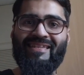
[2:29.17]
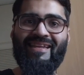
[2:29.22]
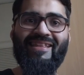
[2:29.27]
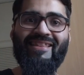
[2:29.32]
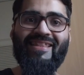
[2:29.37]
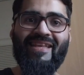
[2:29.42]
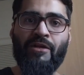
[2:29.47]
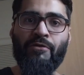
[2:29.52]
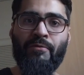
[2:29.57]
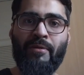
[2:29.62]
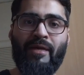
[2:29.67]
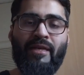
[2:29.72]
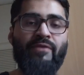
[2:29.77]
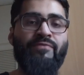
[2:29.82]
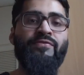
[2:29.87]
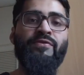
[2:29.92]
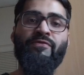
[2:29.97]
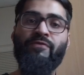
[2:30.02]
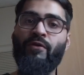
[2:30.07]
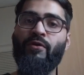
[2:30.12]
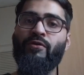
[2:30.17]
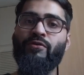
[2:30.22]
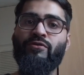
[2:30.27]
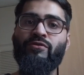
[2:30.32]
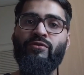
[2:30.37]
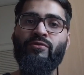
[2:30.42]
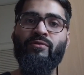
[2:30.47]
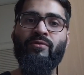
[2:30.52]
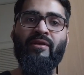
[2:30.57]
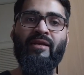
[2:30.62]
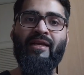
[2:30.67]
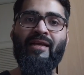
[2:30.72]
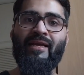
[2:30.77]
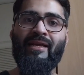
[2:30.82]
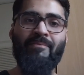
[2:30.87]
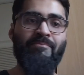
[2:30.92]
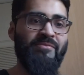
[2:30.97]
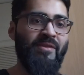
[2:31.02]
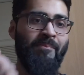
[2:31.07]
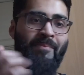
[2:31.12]
Nothing really if you follow through.
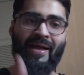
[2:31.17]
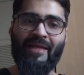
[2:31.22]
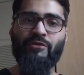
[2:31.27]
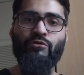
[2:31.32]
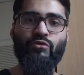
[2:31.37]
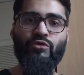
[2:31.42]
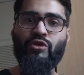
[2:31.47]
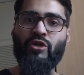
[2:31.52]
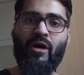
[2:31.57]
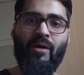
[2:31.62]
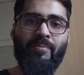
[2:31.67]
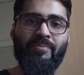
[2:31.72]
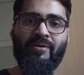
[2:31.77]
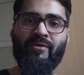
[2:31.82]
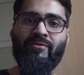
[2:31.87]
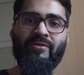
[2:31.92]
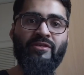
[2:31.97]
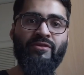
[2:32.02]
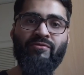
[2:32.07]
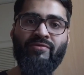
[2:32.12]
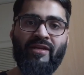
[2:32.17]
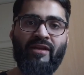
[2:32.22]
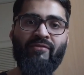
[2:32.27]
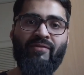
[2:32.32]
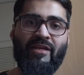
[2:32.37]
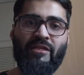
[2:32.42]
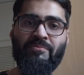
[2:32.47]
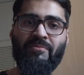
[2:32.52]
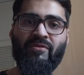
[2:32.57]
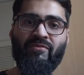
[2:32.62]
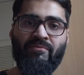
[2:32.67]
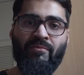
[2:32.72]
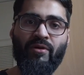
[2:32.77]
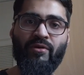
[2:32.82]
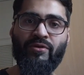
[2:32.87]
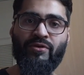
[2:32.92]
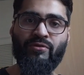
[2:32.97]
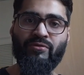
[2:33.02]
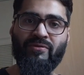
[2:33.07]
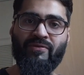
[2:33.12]
The pencil sharpener is a rearrangement of
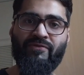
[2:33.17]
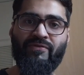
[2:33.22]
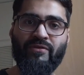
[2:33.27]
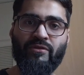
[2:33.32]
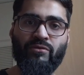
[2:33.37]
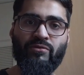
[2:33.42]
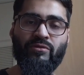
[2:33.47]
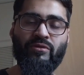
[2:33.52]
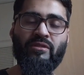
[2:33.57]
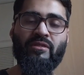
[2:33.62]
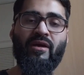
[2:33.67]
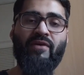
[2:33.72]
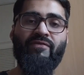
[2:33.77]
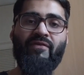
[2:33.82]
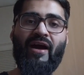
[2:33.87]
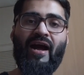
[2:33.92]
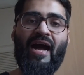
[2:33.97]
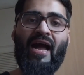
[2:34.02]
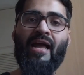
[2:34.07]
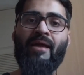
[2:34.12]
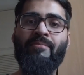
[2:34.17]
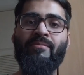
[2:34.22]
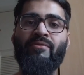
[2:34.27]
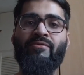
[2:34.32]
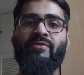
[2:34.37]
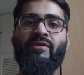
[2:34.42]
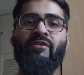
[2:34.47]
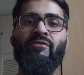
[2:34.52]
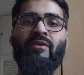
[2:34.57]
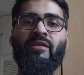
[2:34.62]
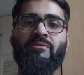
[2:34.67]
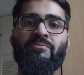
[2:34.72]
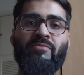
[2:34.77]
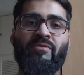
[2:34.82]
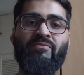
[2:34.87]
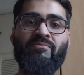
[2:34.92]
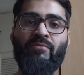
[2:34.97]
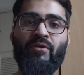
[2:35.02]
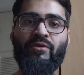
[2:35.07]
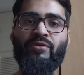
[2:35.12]
molecules and physical stuff. I am a
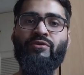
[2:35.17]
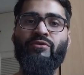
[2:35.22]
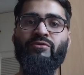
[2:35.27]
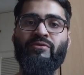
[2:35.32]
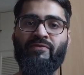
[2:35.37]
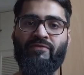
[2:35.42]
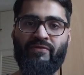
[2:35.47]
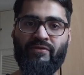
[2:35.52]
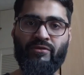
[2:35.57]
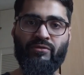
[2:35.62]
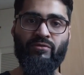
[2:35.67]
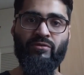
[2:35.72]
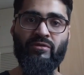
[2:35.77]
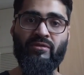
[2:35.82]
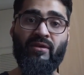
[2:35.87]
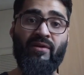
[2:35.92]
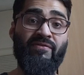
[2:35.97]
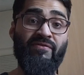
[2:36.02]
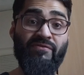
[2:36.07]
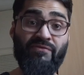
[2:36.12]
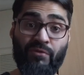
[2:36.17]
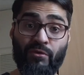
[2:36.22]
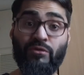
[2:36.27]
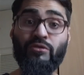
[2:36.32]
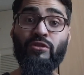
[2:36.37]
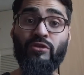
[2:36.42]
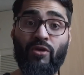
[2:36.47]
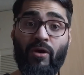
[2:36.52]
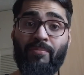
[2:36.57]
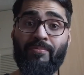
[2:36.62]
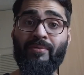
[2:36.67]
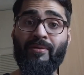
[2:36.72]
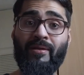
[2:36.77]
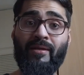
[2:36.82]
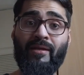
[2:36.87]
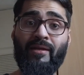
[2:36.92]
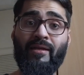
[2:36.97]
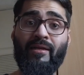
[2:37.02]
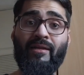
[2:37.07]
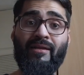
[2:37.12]
rearrangement of molecules and physical stuff. Full stop.
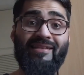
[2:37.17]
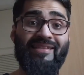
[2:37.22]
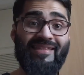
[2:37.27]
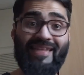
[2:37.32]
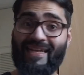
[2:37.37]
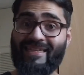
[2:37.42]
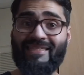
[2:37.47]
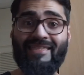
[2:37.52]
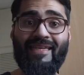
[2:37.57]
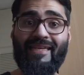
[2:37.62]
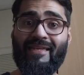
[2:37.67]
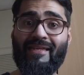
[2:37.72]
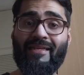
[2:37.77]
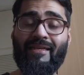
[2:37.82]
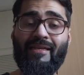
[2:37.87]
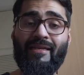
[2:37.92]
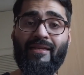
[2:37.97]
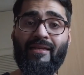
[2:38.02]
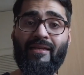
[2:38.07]
That's it.